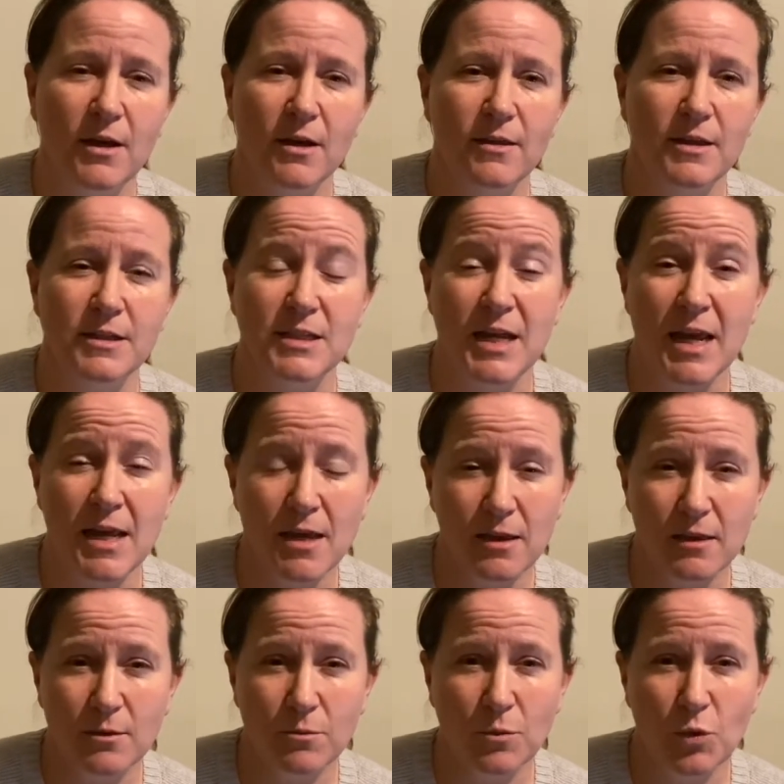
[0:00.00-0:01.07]
that taking
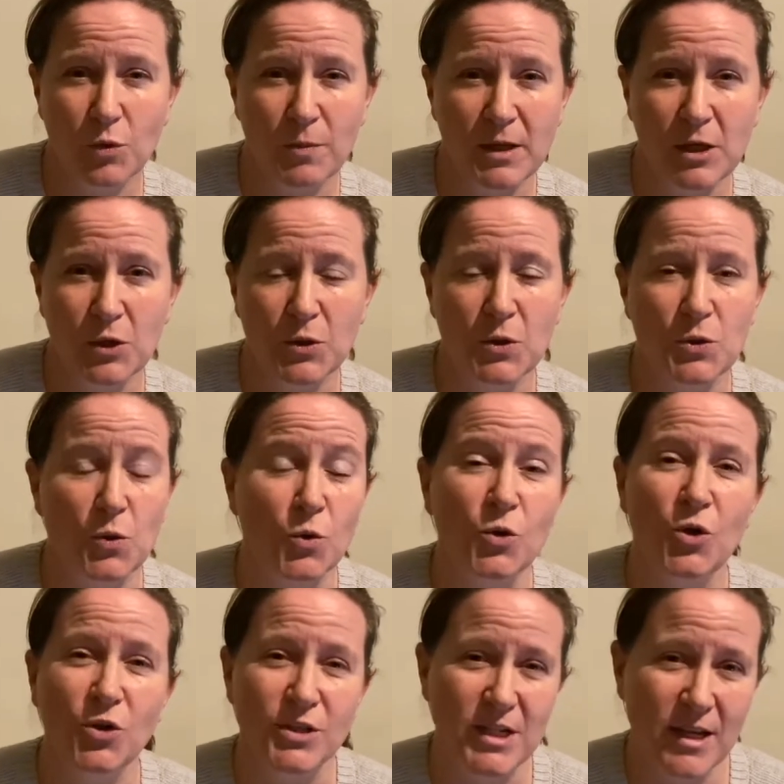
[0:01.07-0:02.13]
them would be good or
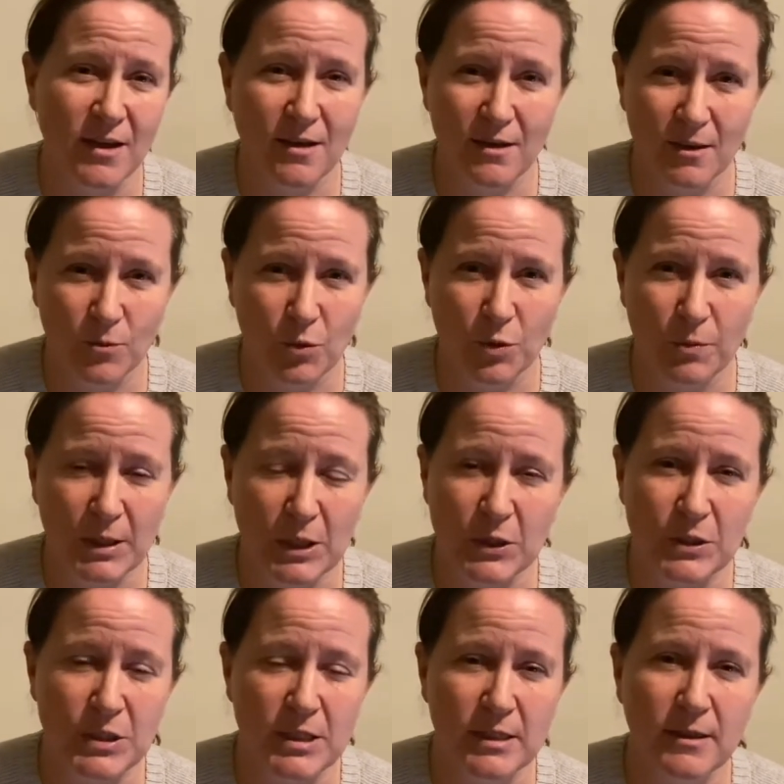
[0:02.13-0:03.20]
not taking them would be
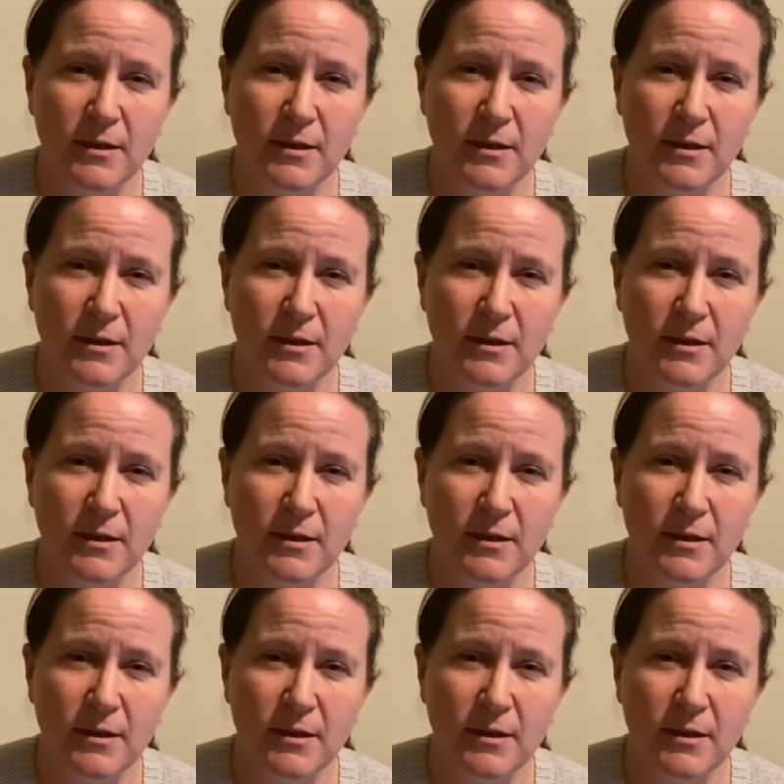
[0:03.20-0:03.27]
good.